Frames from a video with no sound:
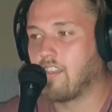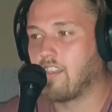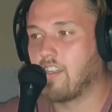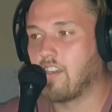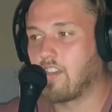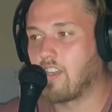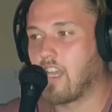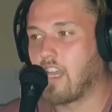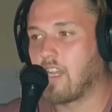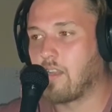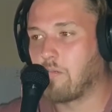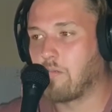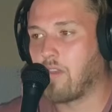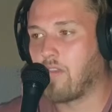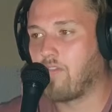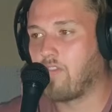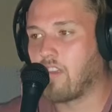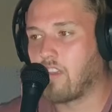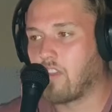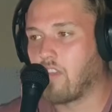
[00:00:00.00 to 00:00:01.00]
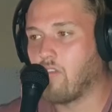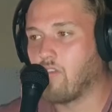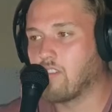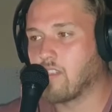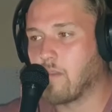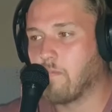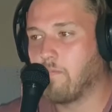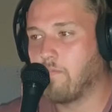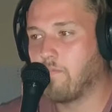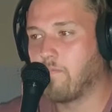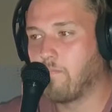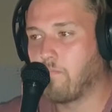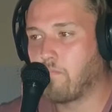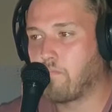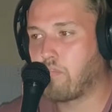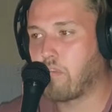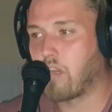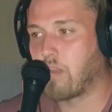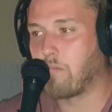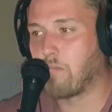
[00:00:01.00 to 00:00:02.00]
you don't get them if you use them,
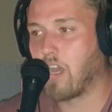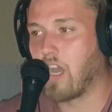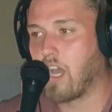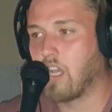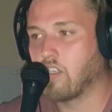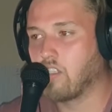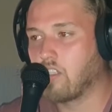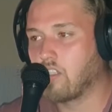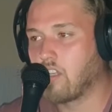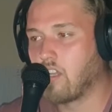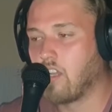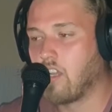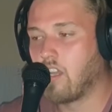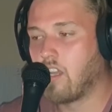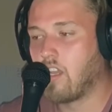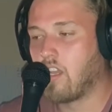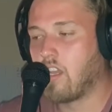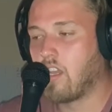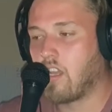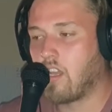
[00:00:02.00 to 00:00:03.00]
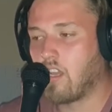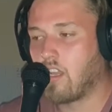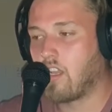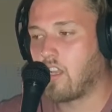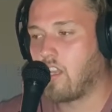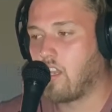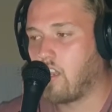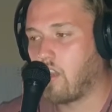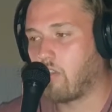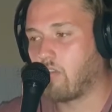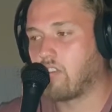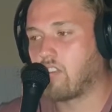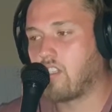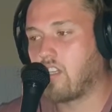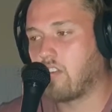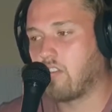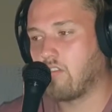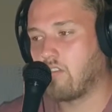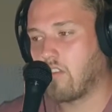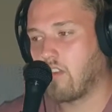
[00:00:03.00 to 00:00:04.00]
pretty much. No
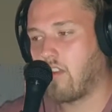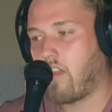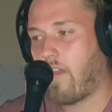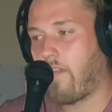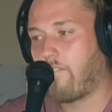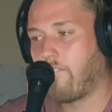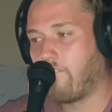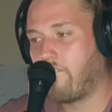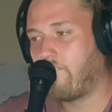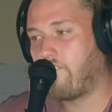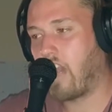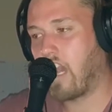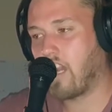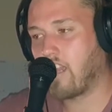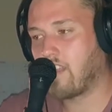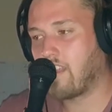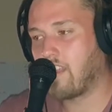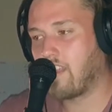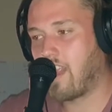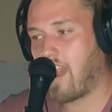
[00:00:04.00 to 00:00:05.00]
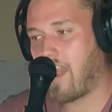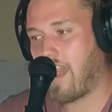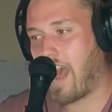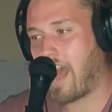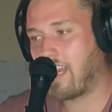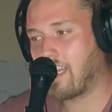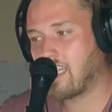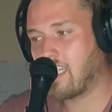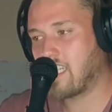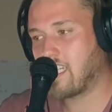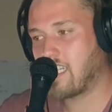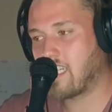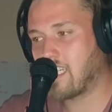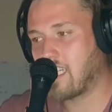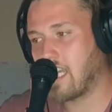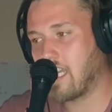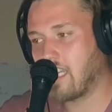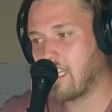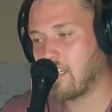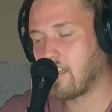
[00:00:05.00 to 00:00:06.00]
children. Fuck that
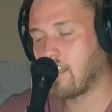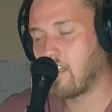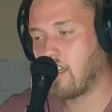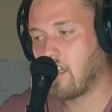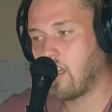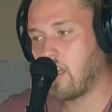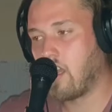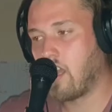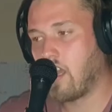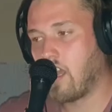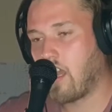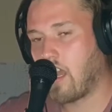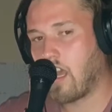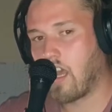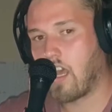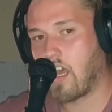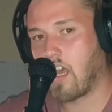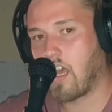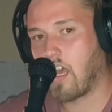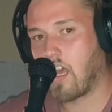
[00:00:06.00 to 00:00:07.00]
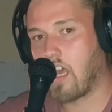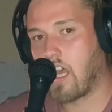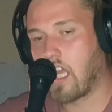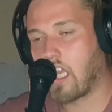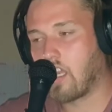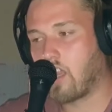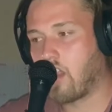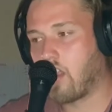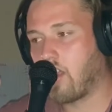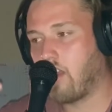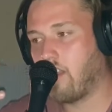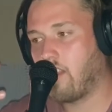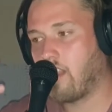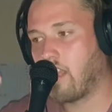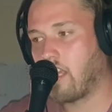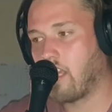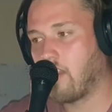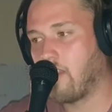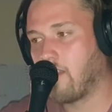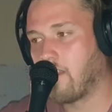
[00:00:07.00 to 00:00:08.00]
shit. And
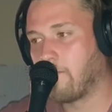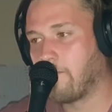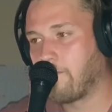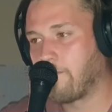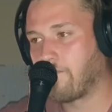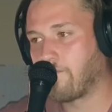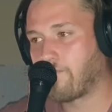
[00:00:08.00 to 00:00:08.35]
thirdly,